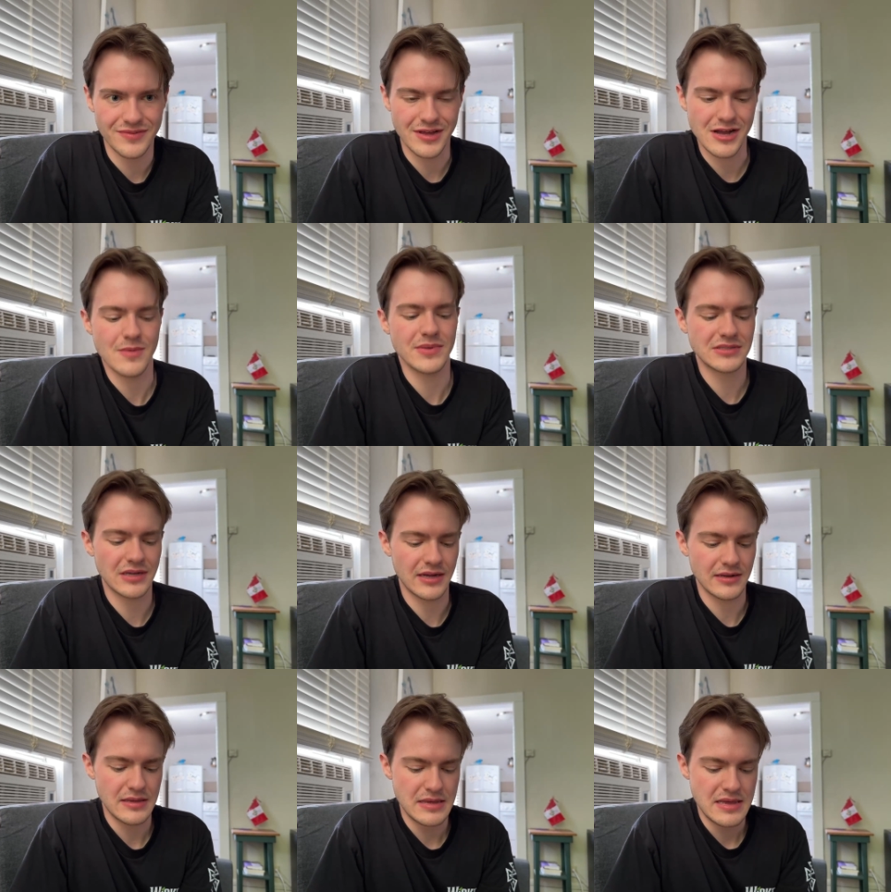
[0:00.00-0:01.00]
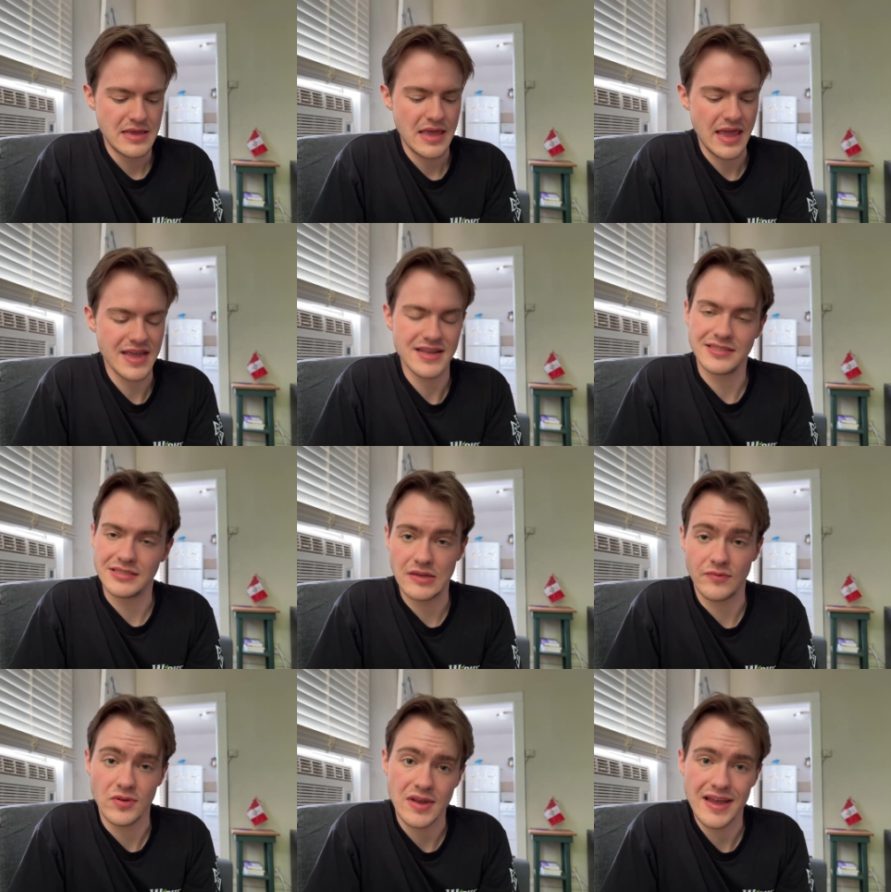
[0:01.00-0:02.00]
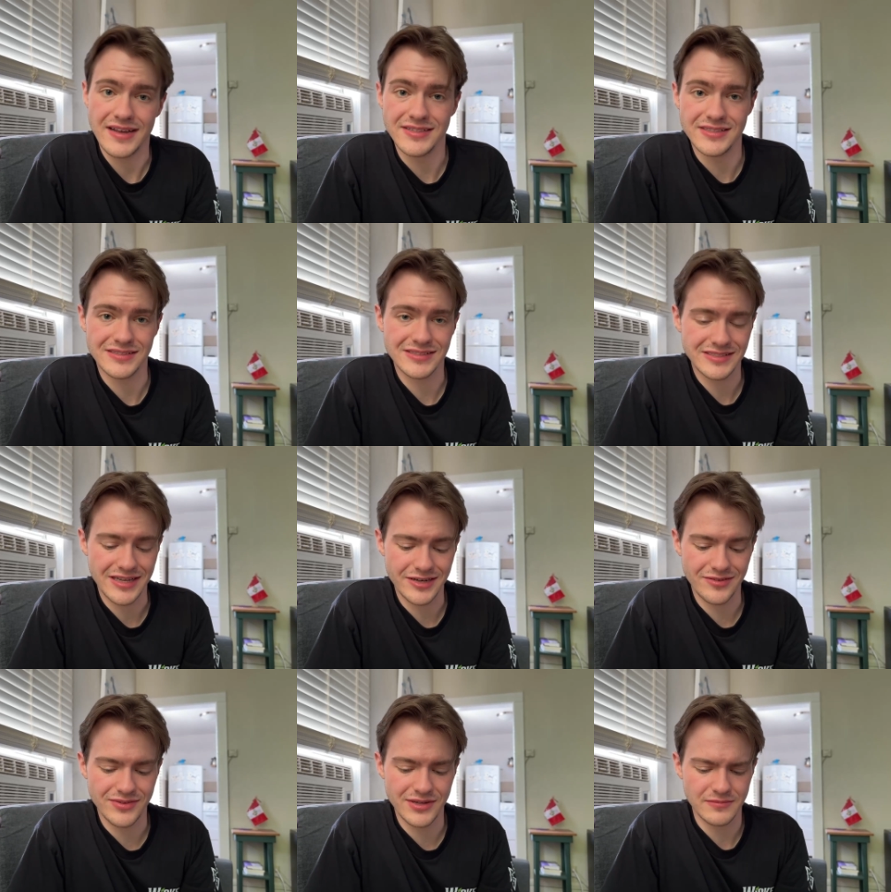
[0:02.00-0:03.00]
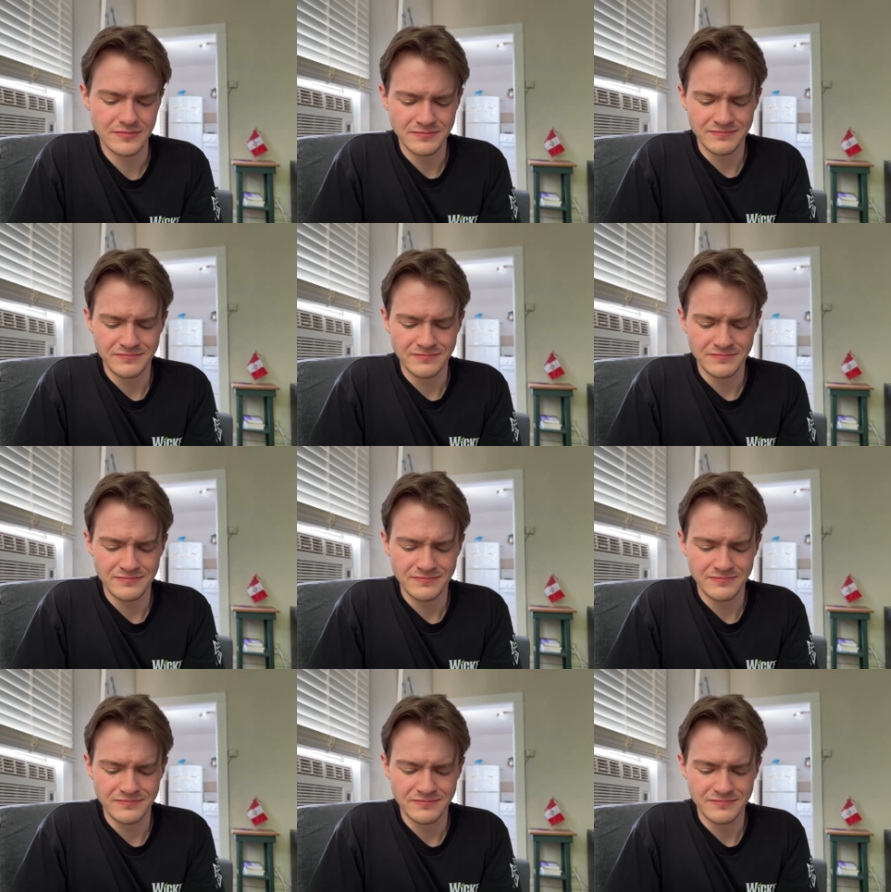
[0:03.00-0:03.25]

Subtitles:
It's got 8 different heads inside of it.